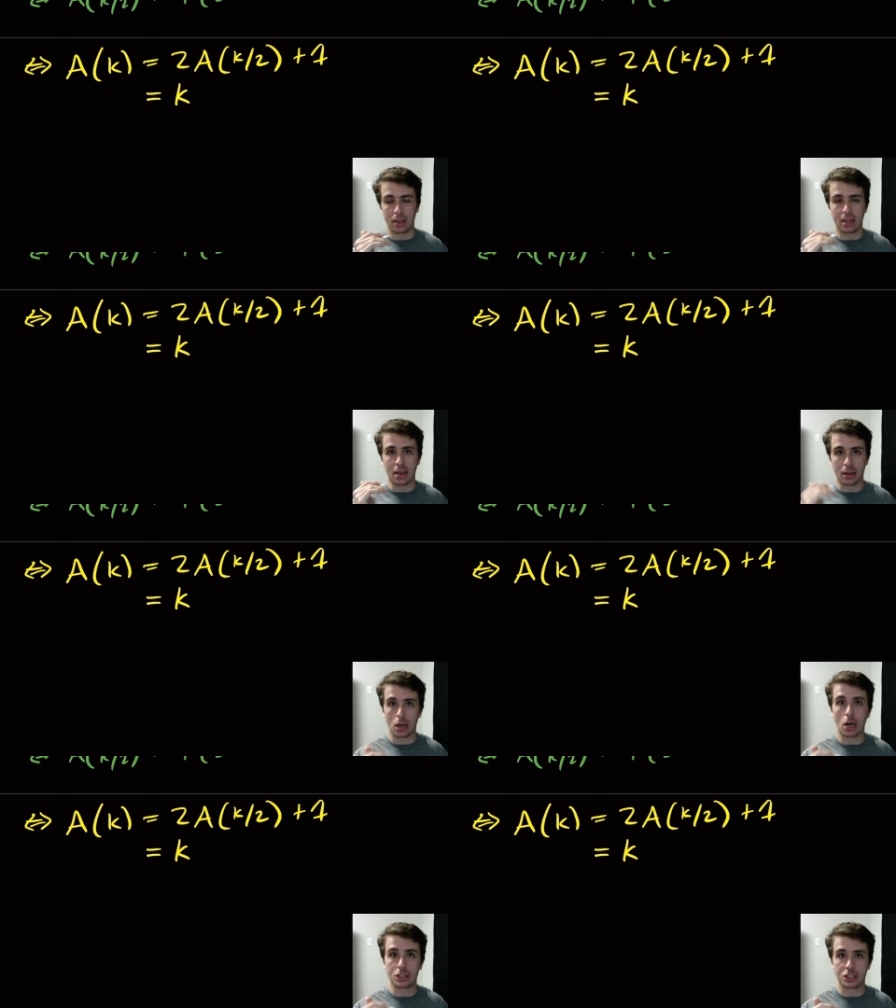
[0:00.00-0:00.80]
a
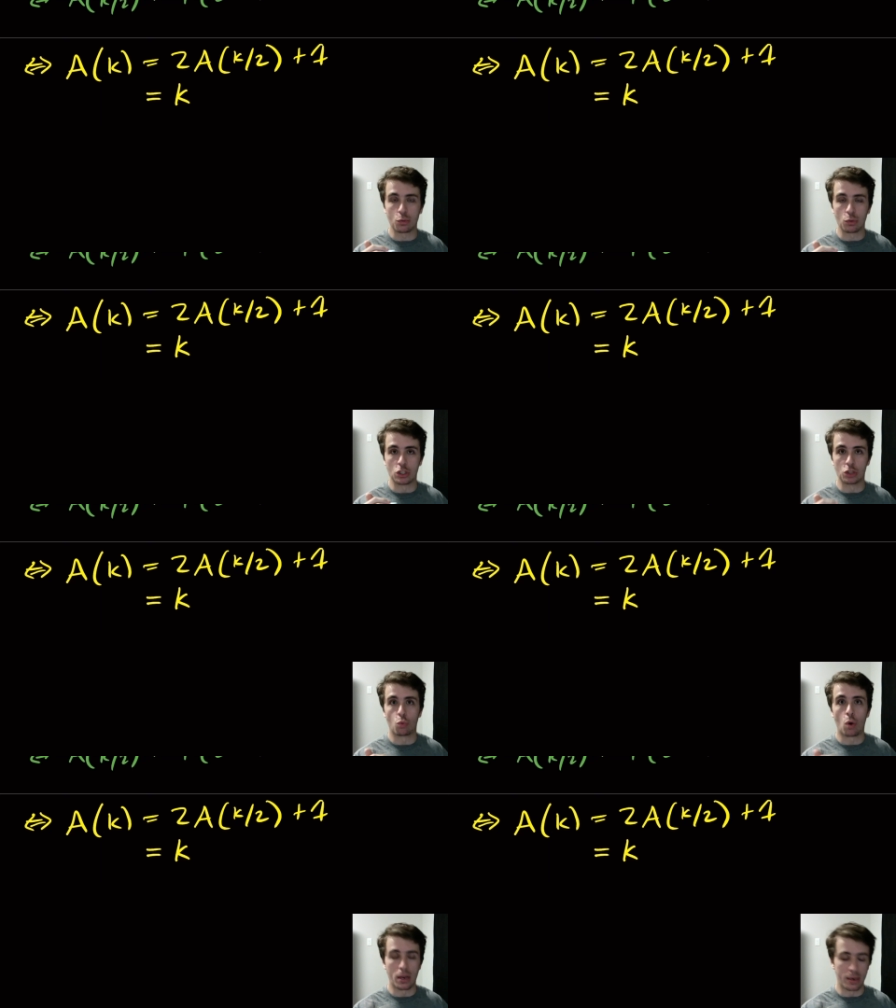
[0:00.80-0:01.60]
constant, which is
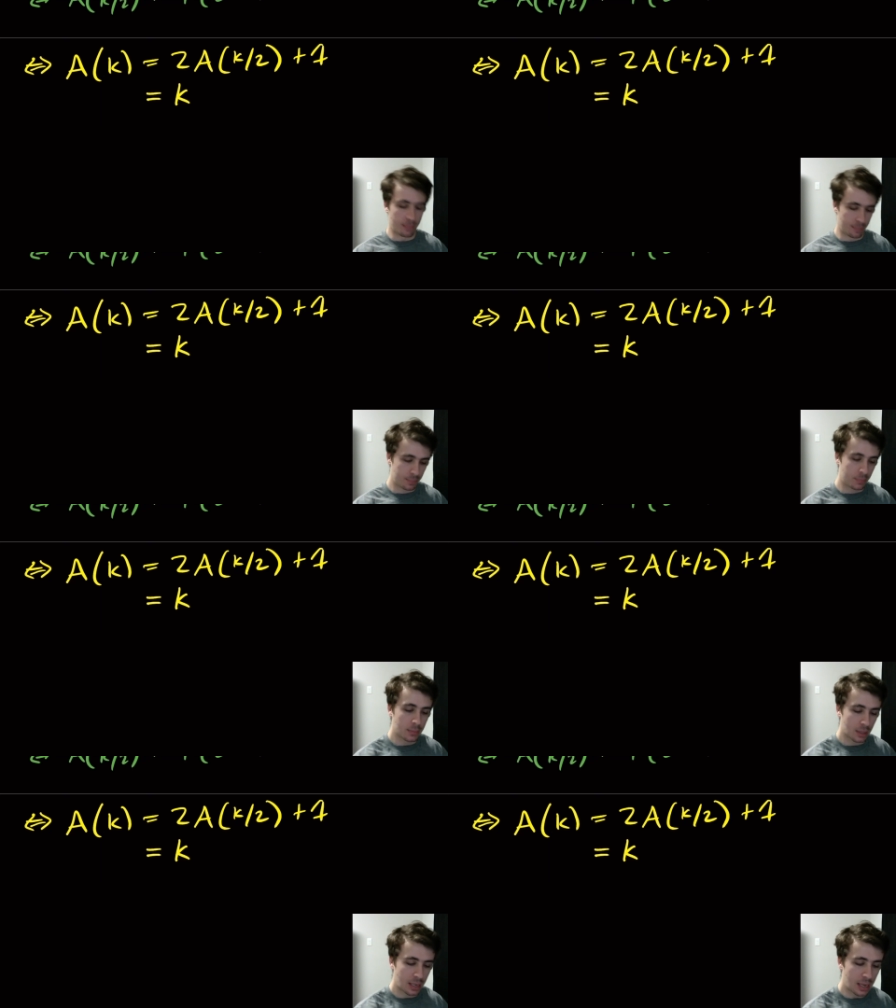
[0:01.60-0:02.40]
one.
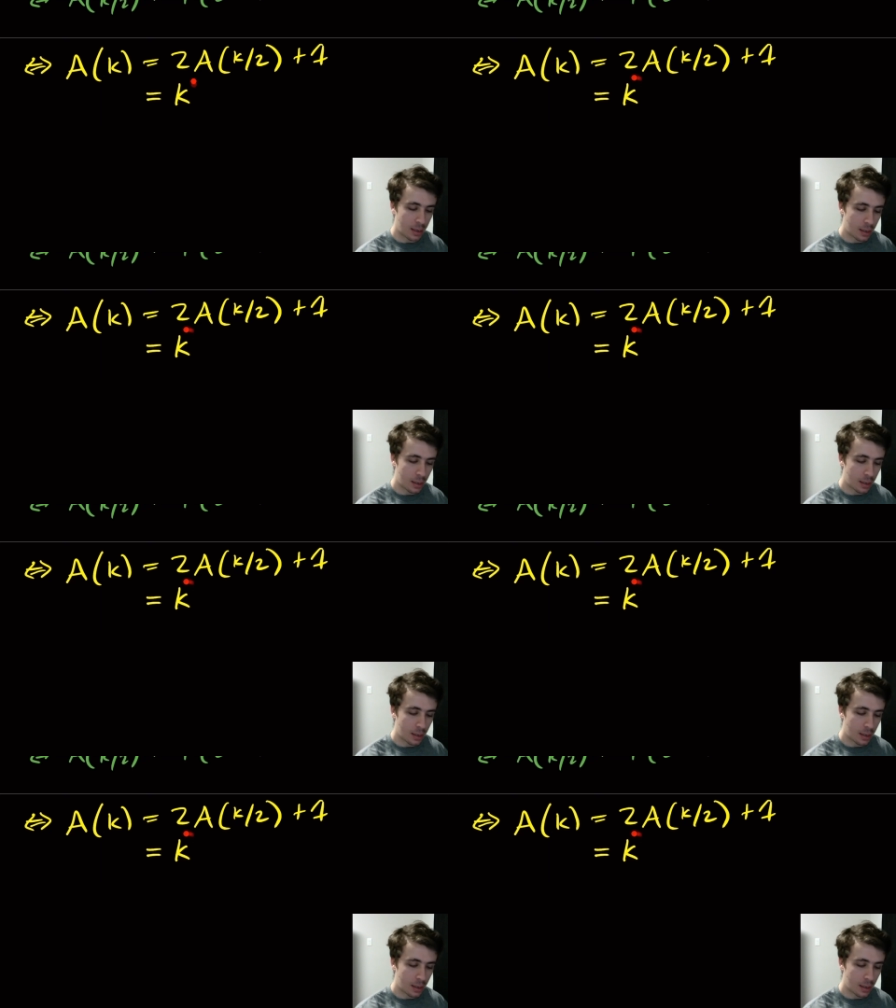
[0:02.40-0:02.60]
Okay,